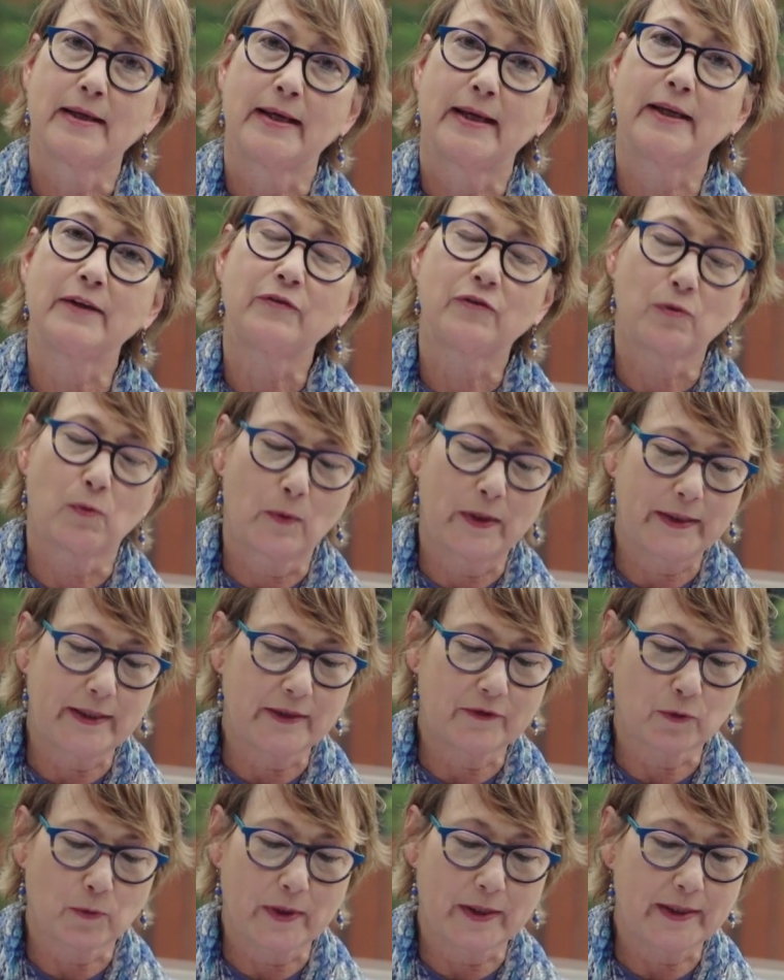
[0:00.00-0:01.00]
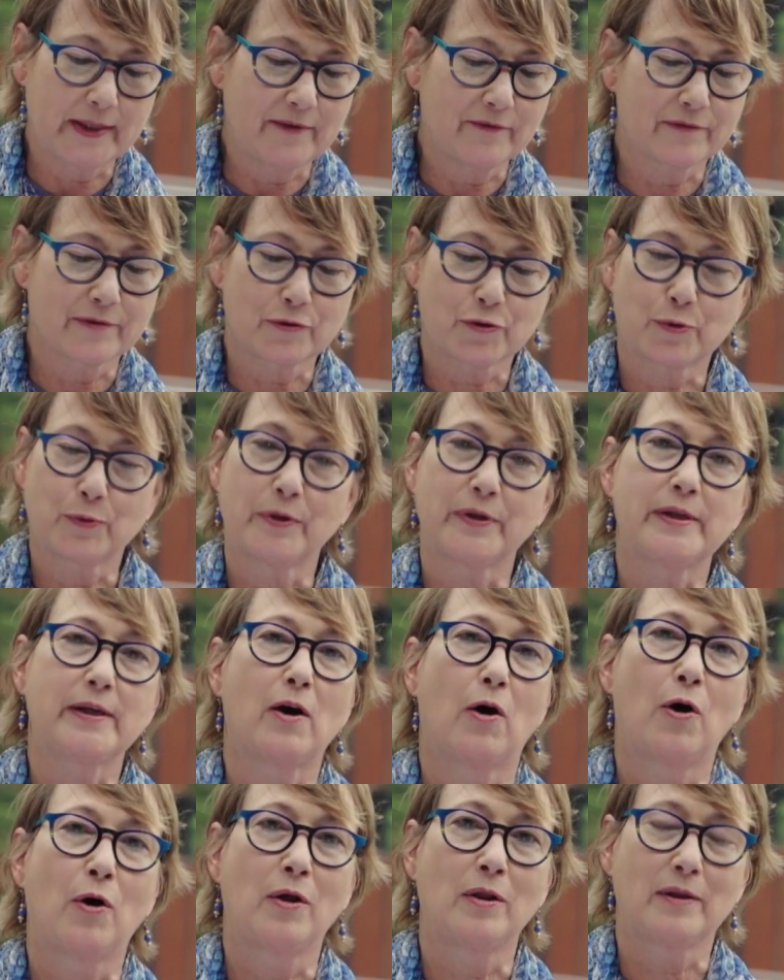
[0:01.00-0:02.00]
in 2020, virtually
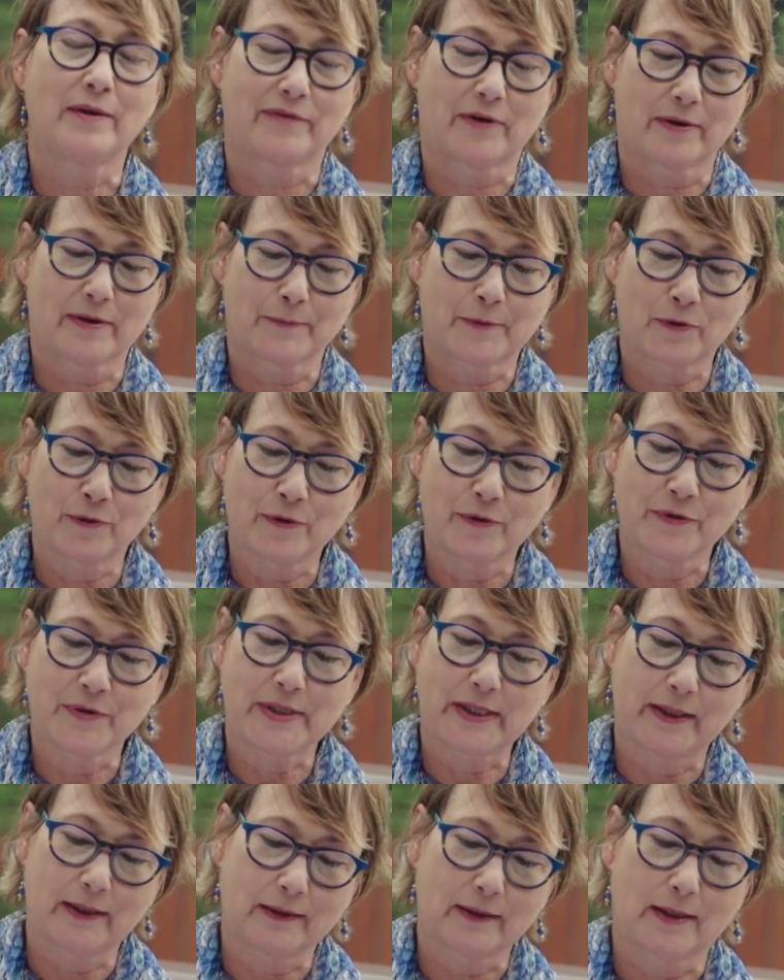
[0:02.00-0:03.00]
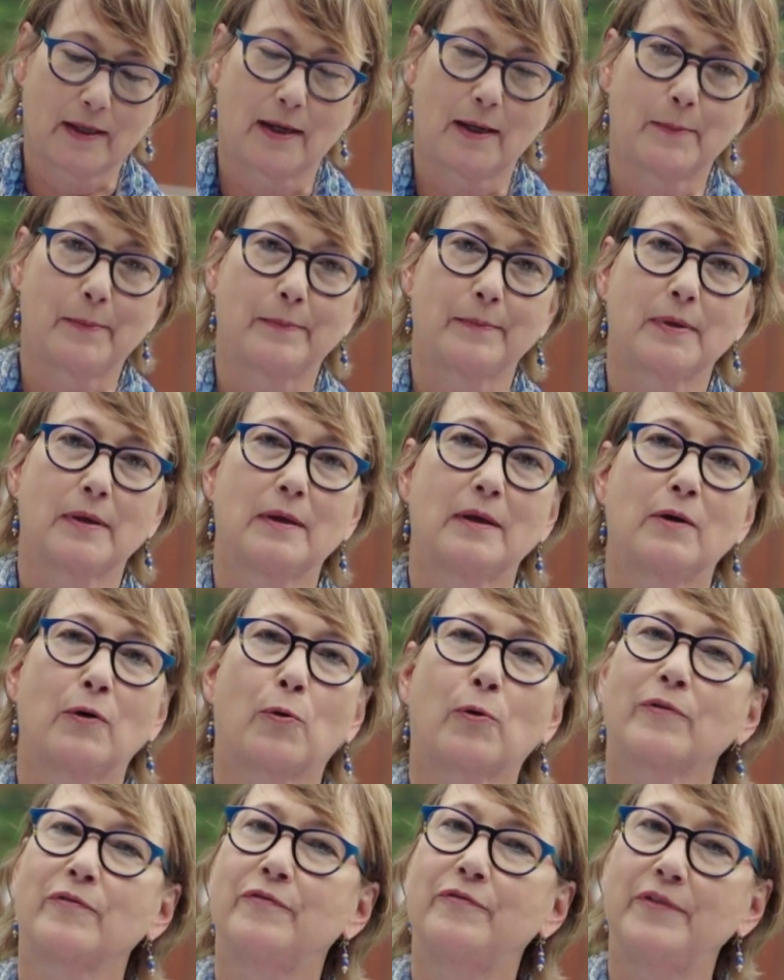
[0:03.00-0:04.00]
all of our earned income,
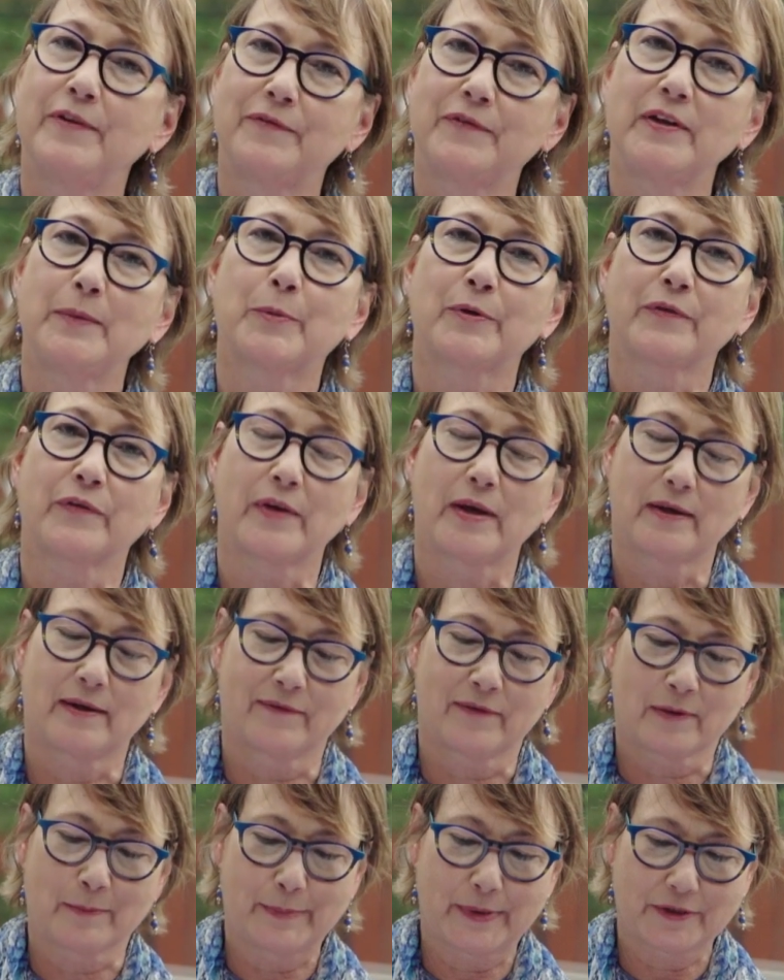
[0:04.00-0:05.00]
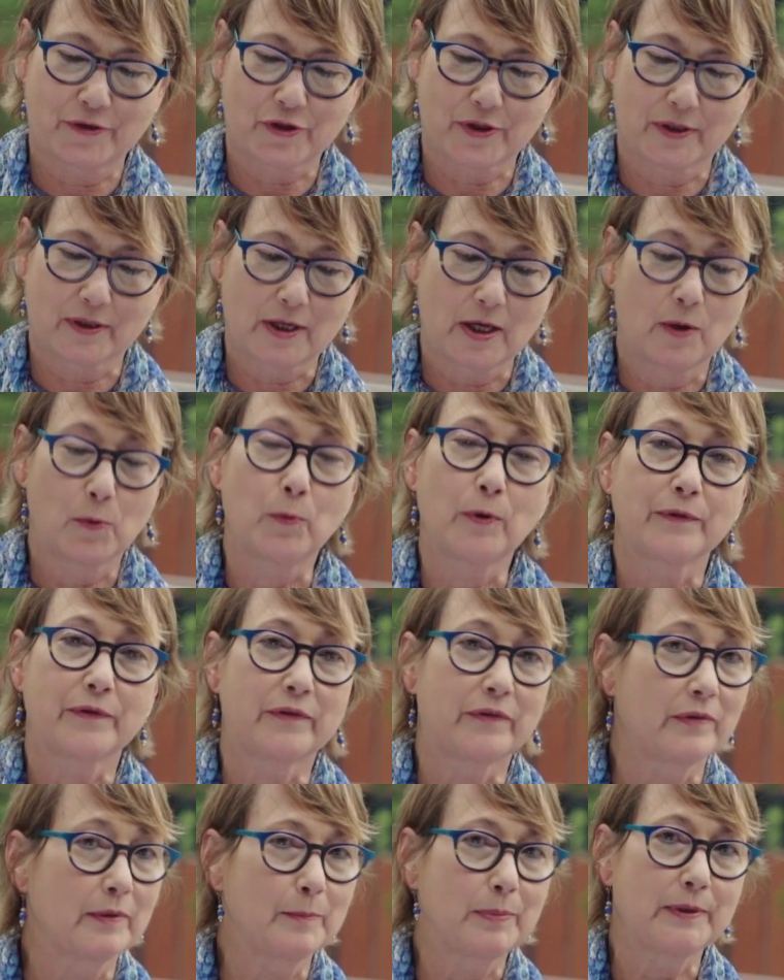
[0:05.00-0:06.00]
or 50% of our budget, will
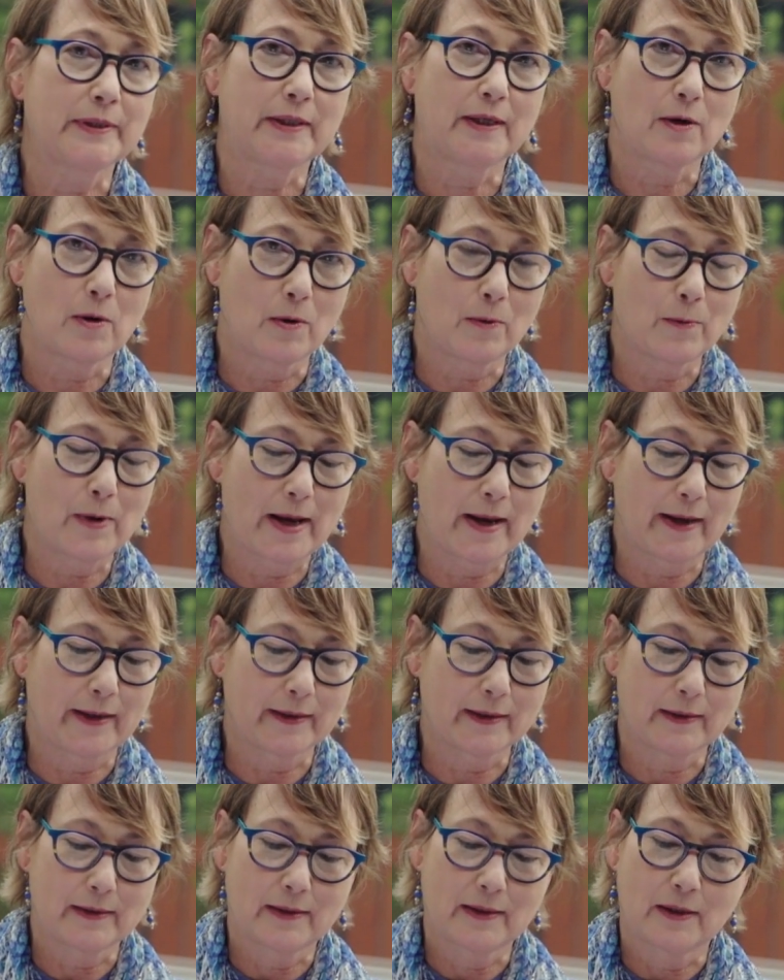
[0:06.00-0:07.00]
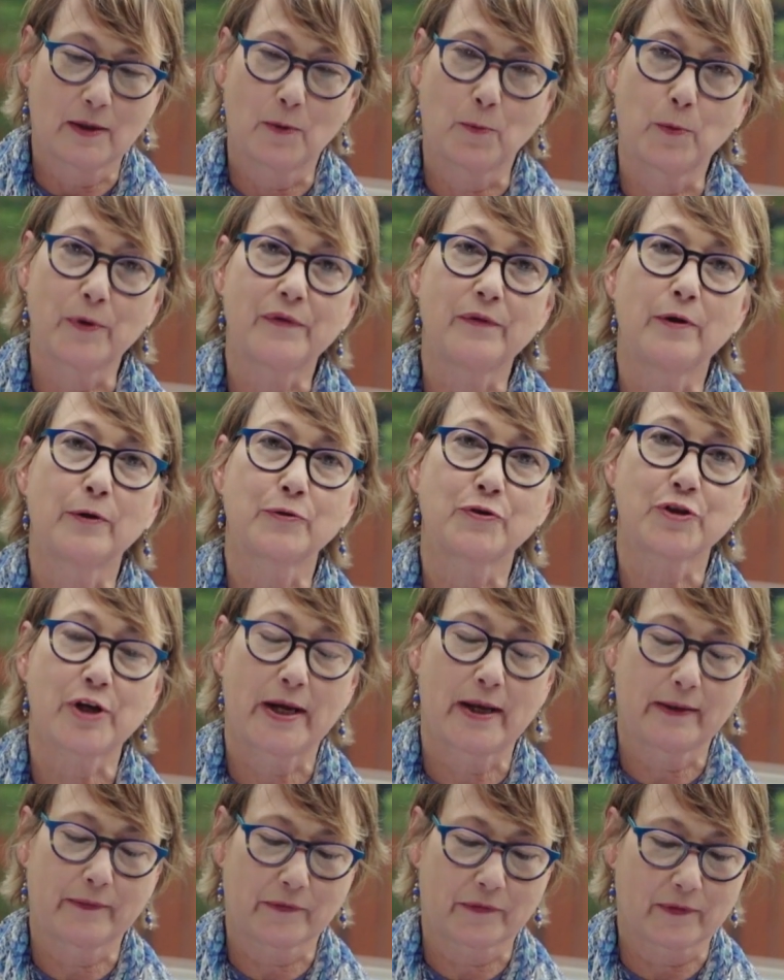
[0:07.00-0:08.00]
simply go away, with no
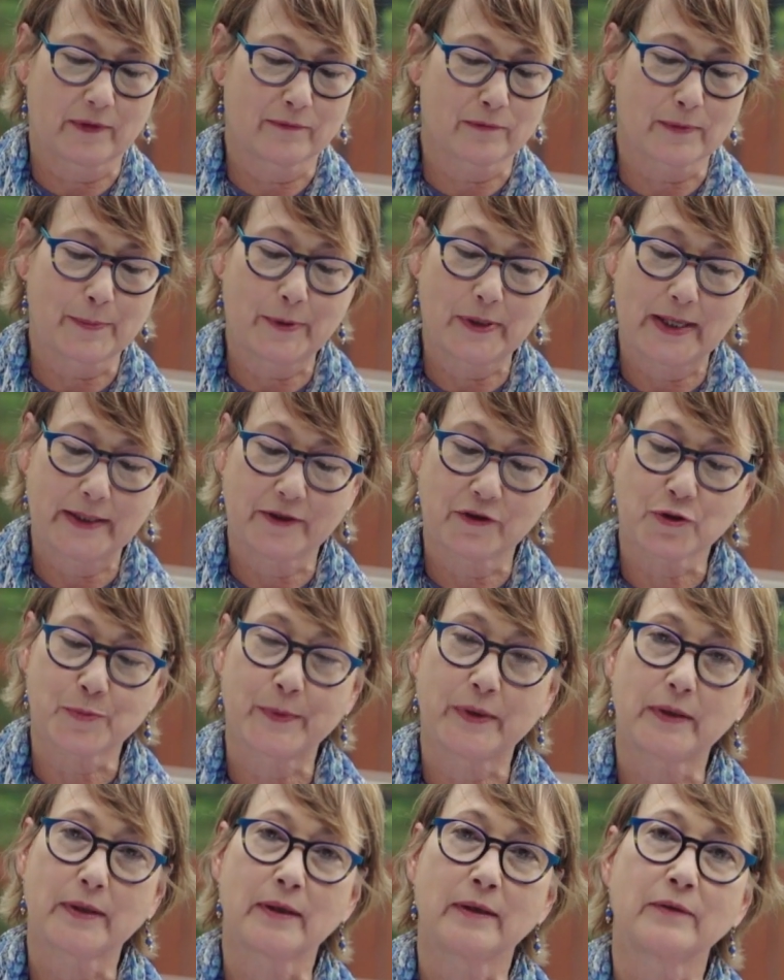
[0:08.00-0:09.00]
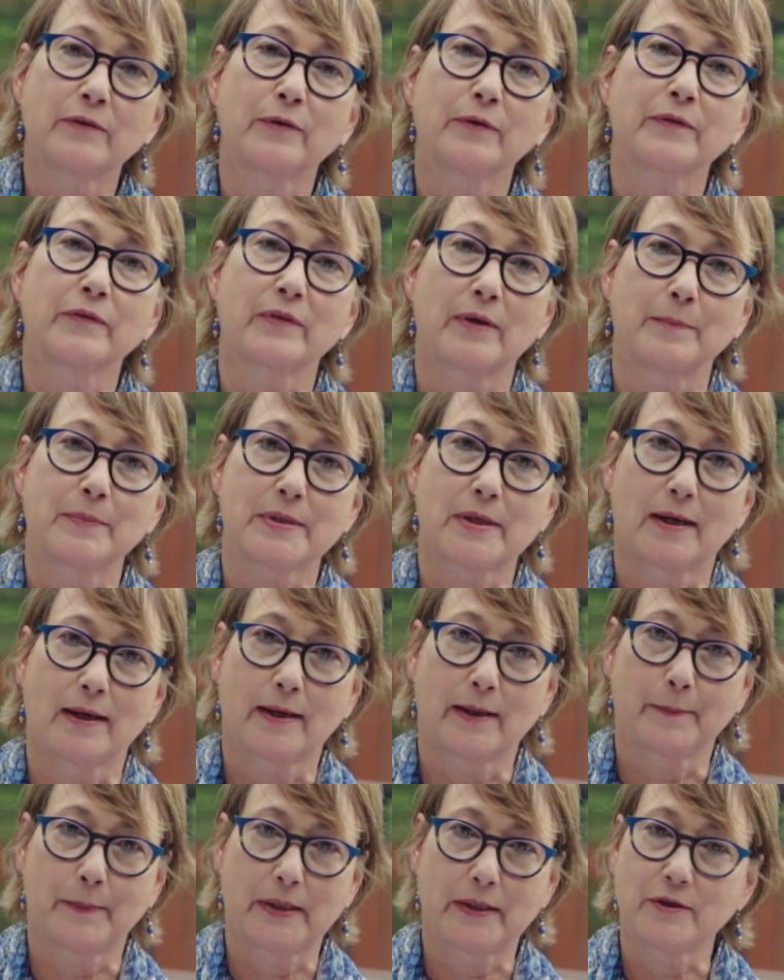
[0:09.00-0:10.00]
chance of replenishment until
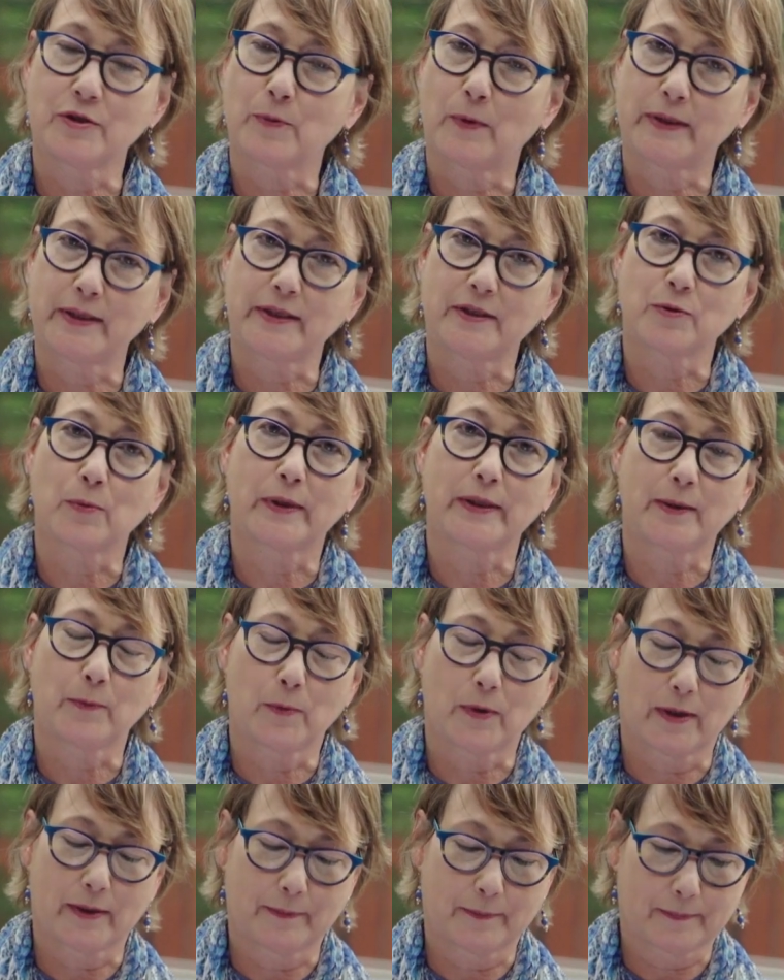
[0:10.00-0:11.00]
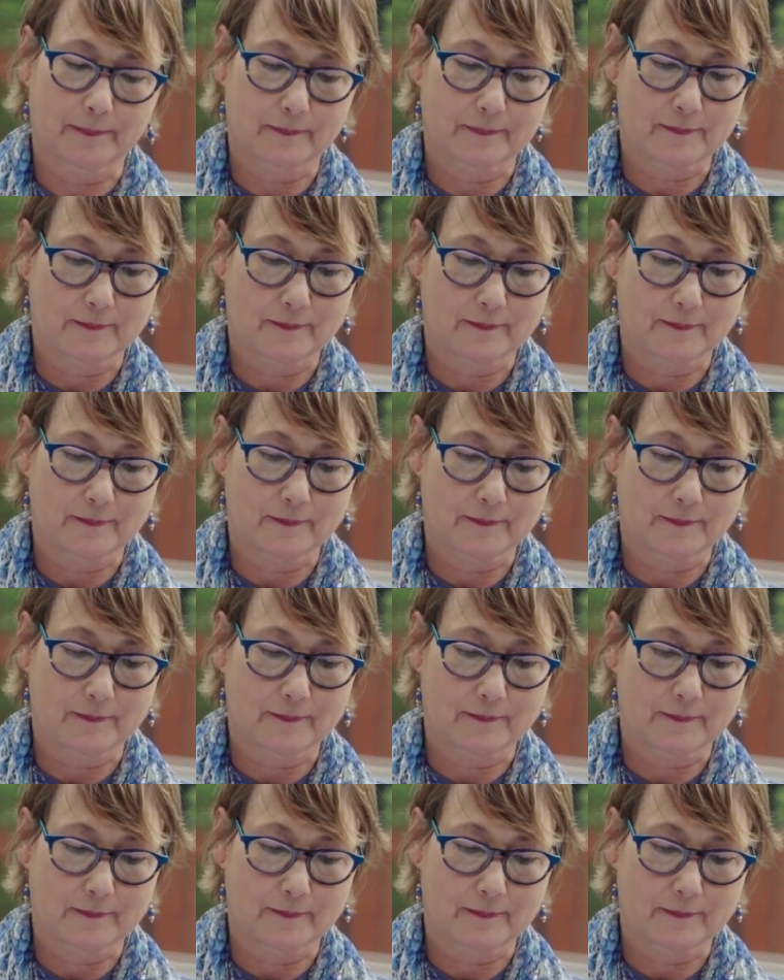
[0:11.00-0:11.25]
sometime in 2021.